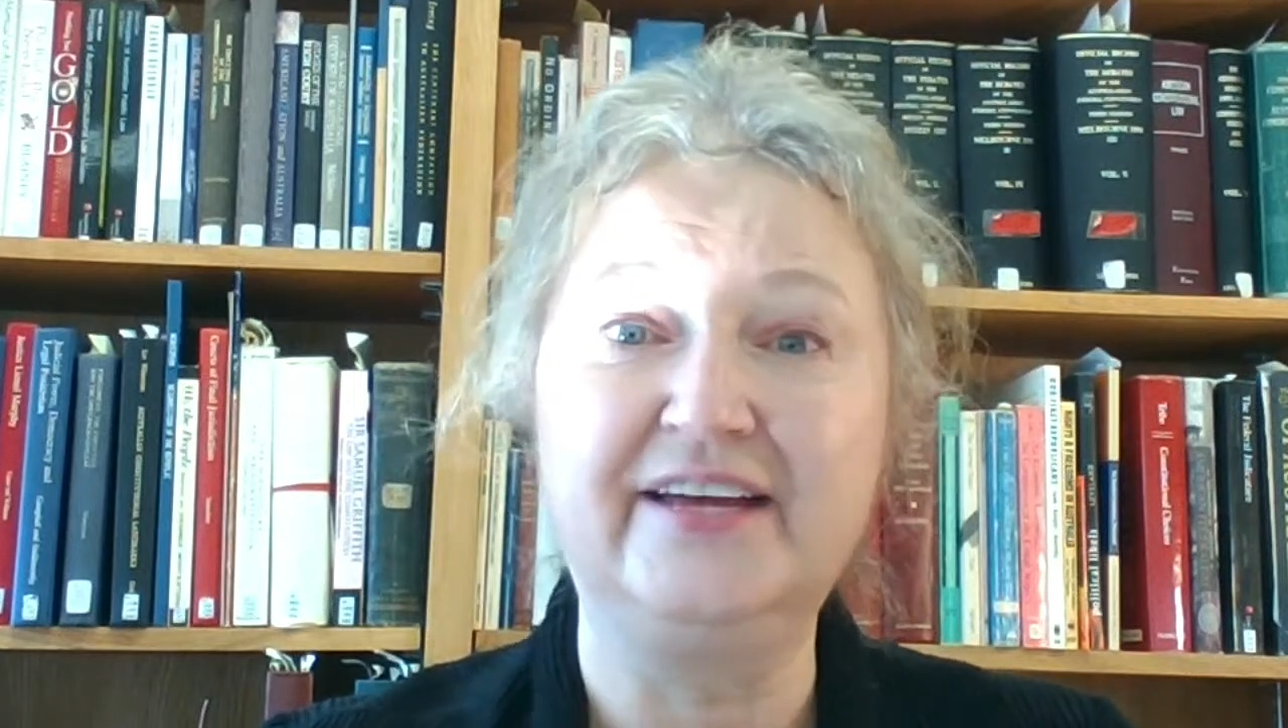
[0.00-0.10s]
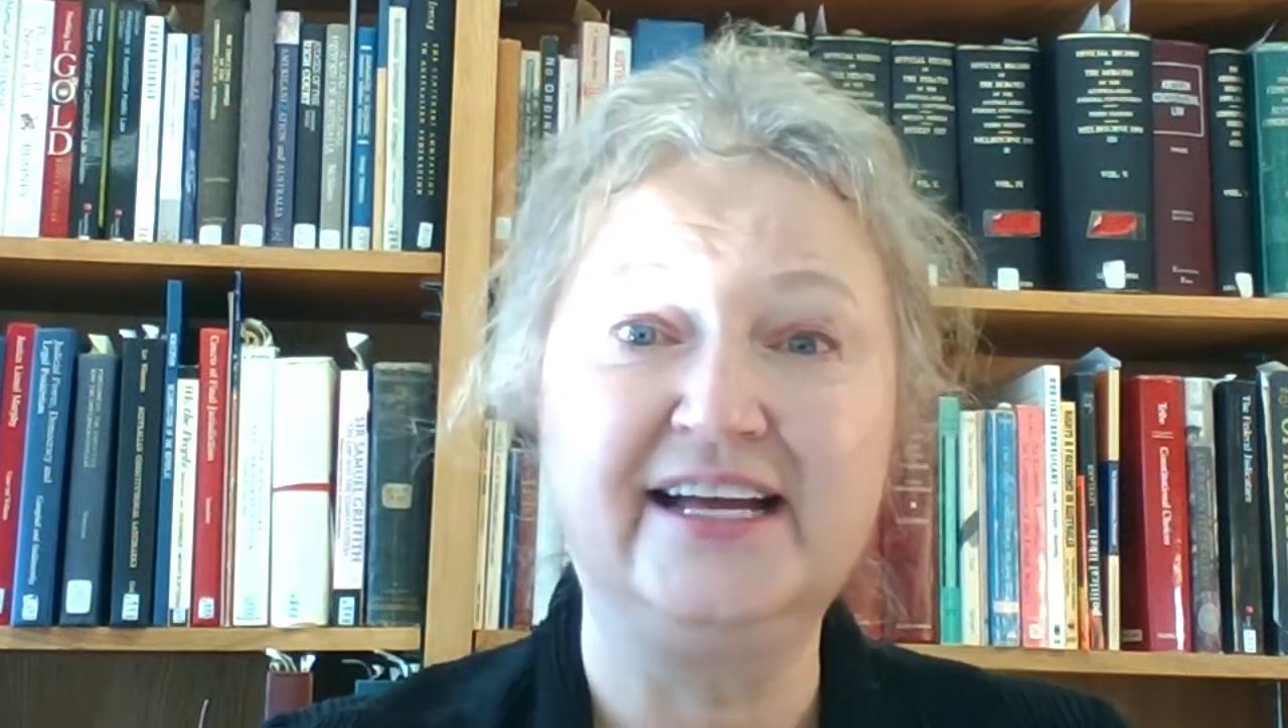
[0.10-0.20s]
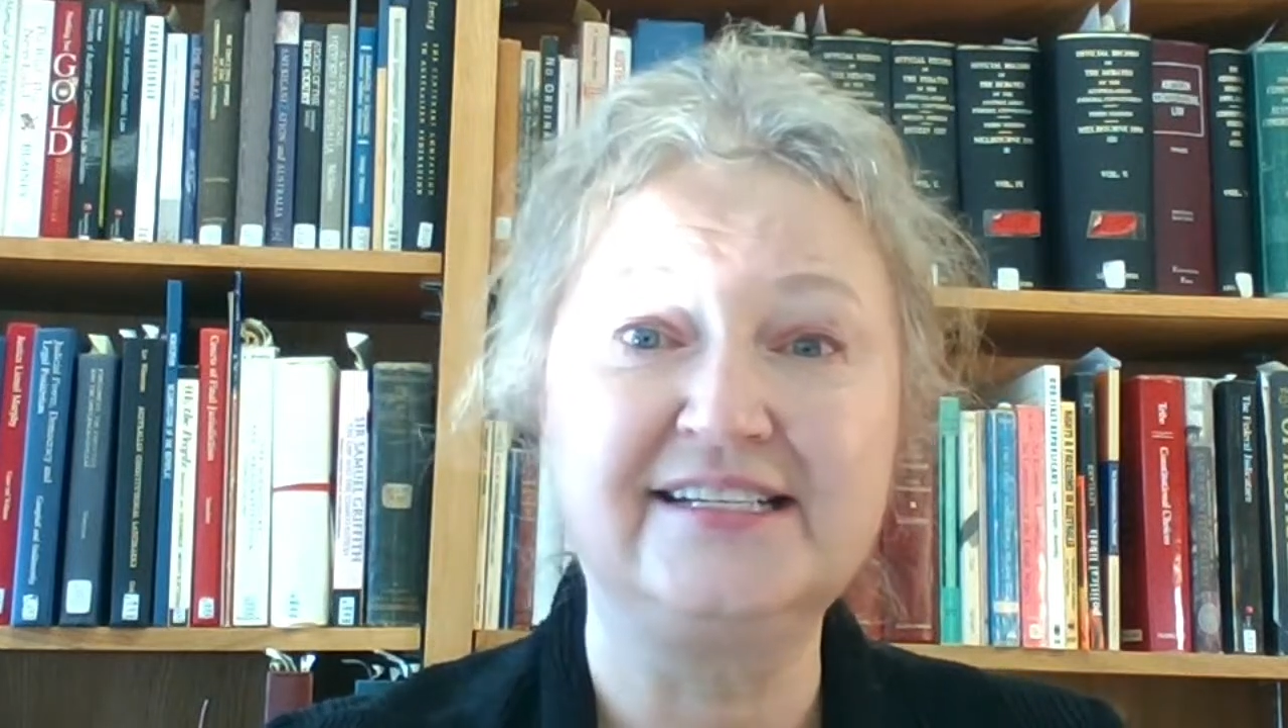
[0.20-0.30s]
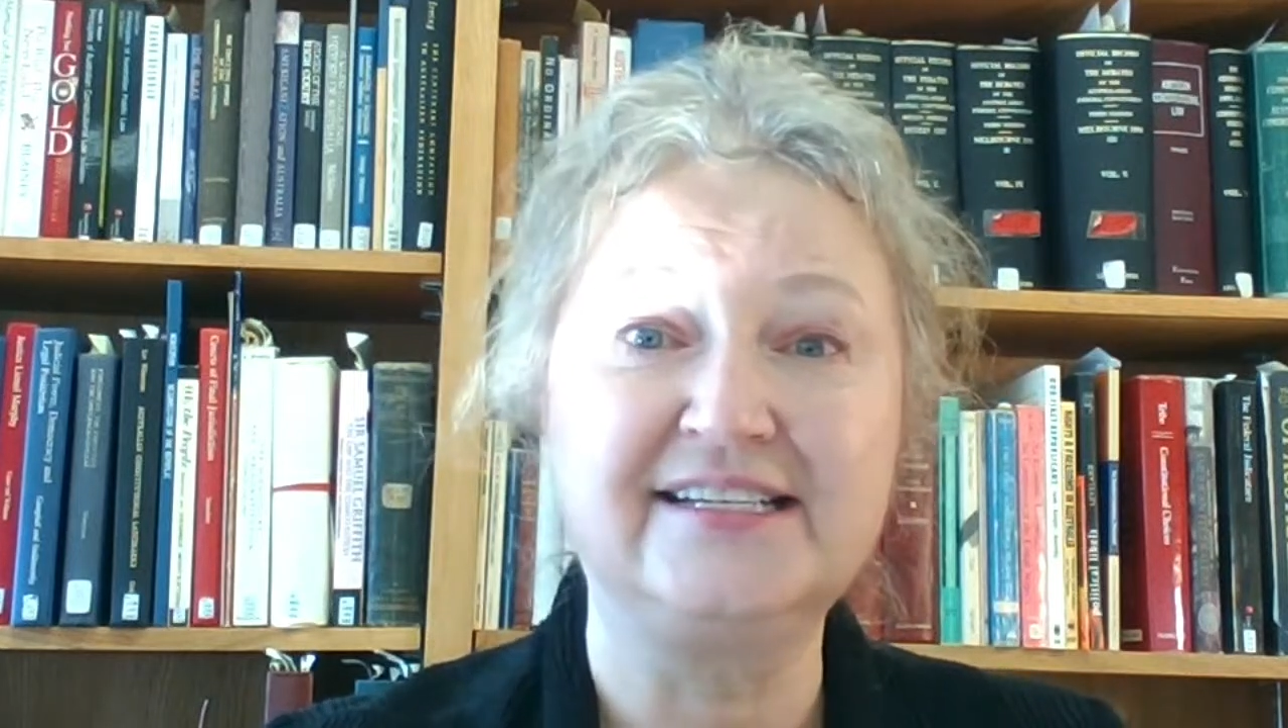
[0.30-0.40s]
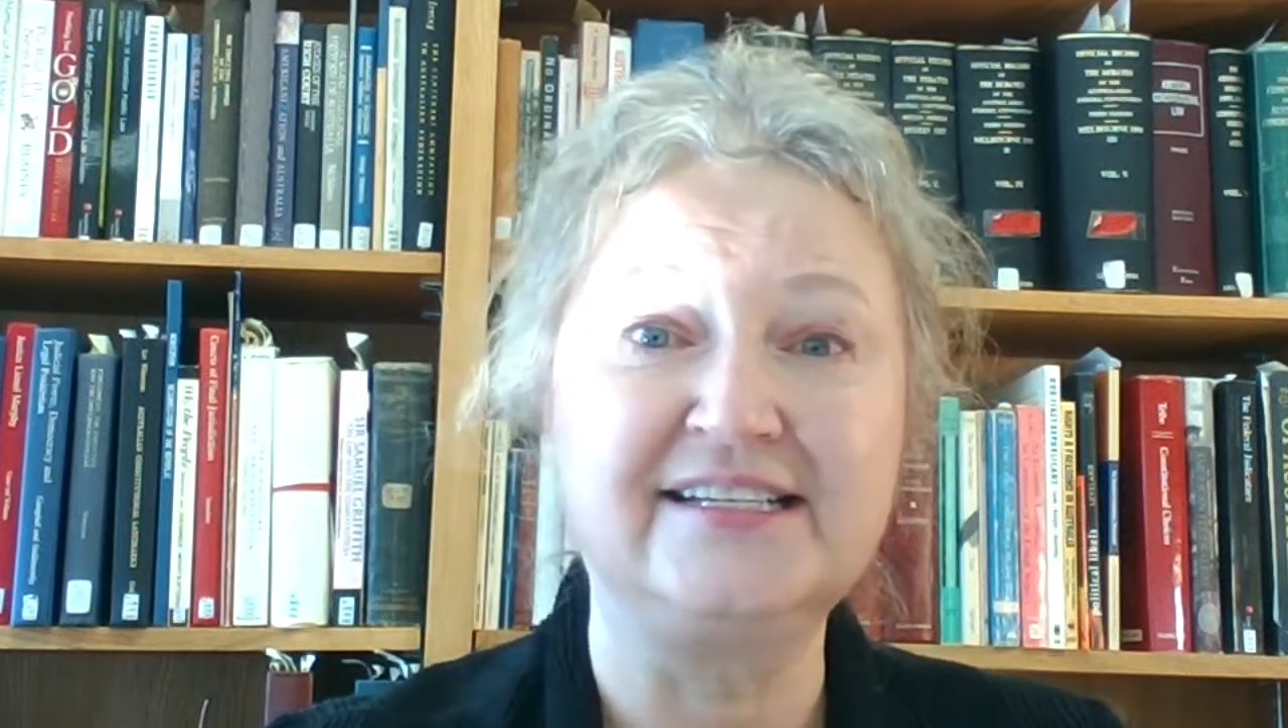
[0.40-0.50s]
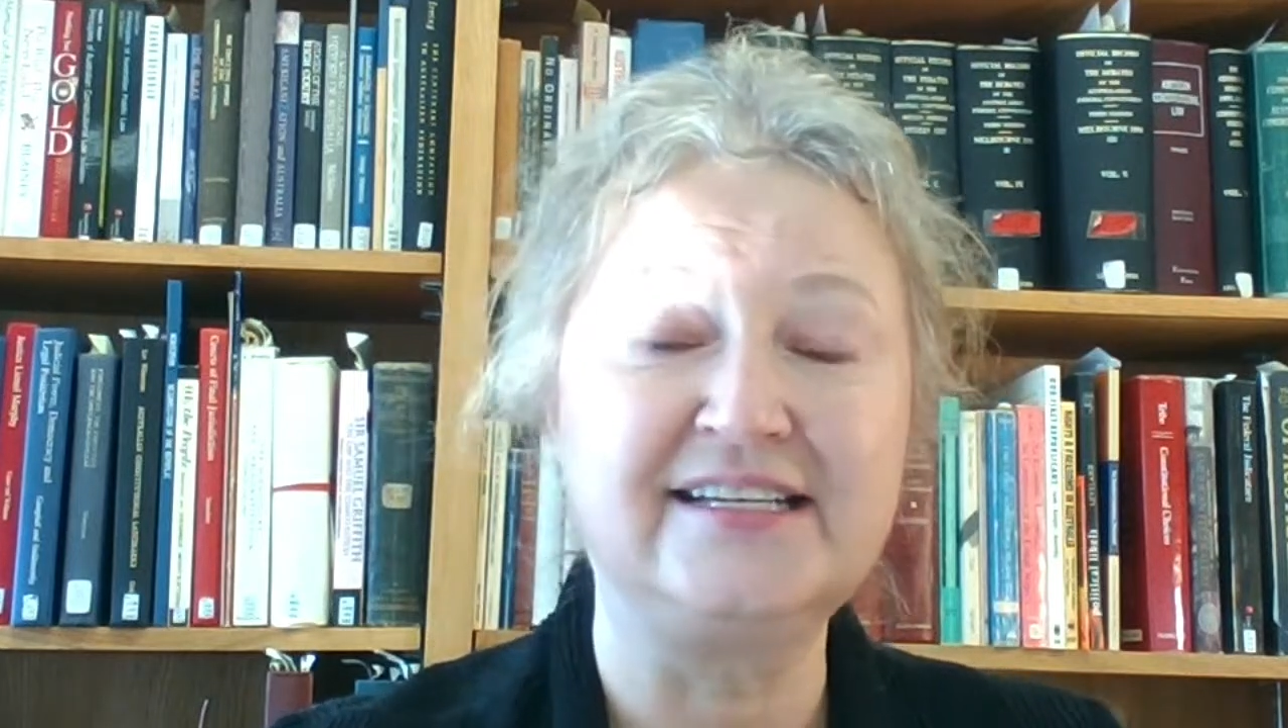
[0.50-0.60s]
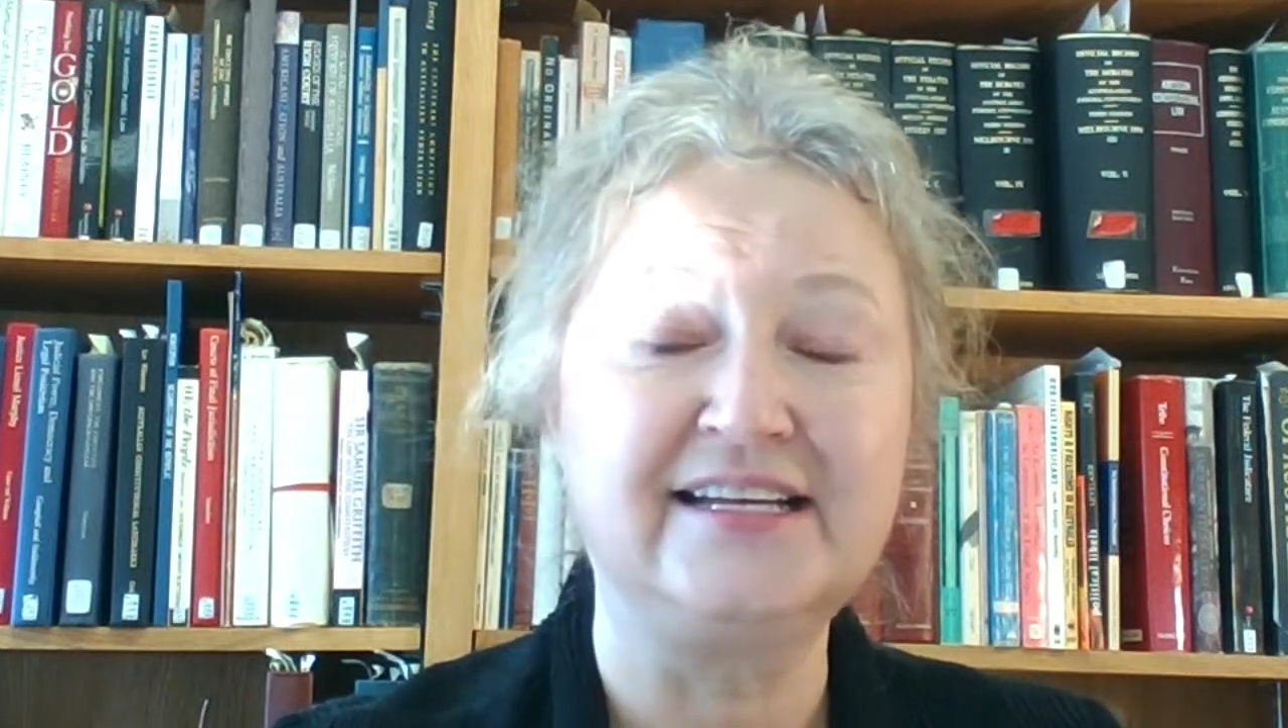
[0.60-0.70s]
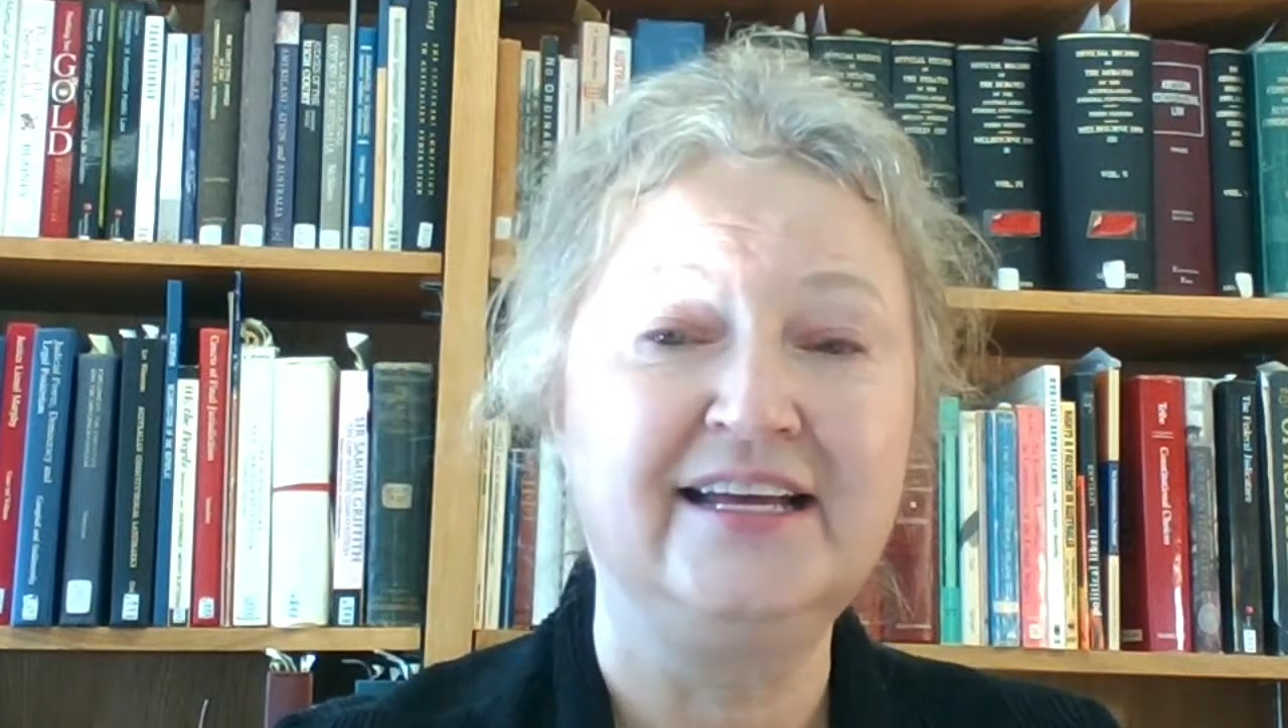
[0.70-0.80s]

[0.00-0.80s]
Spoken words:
cases,